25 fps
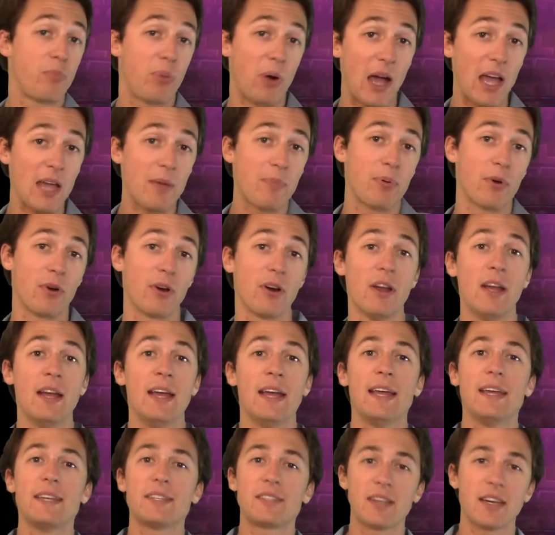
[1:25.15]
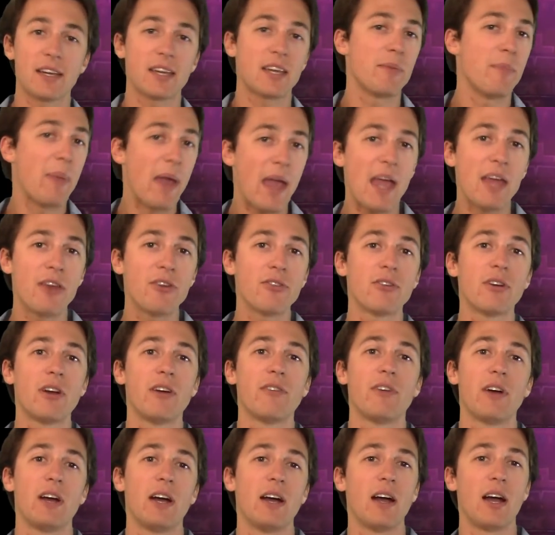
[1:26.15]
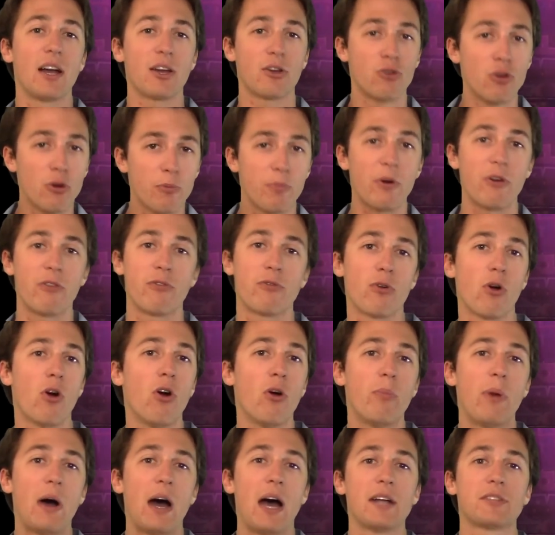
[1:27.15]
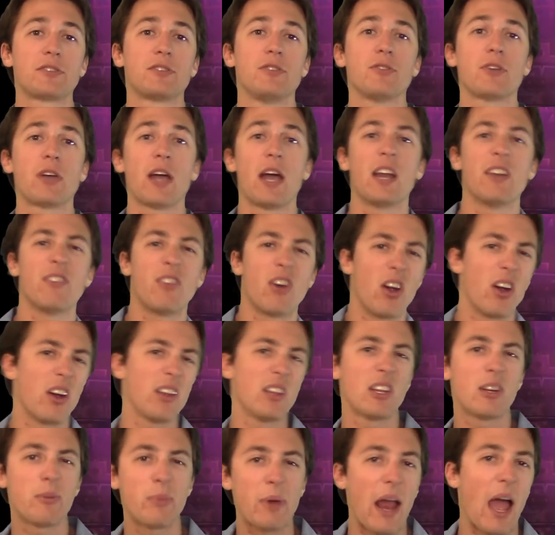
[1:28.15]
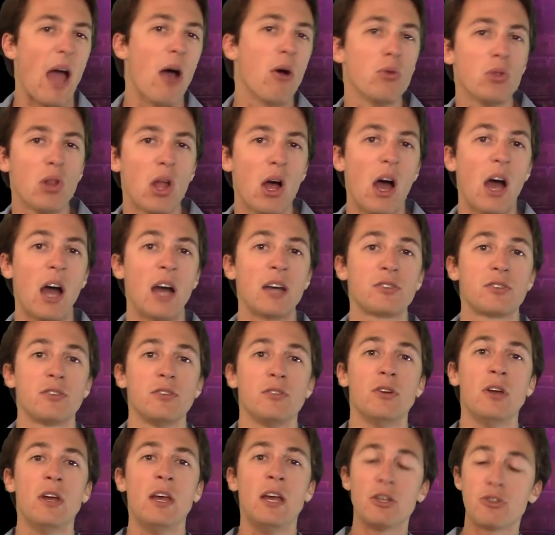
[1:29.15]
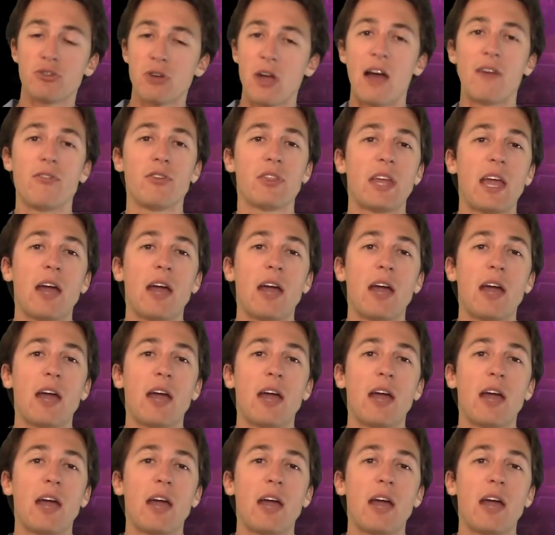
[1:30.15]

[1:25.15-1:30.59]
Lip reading: Piper, is a commander of a group of robots who kind of are a little bit outlaws who travel the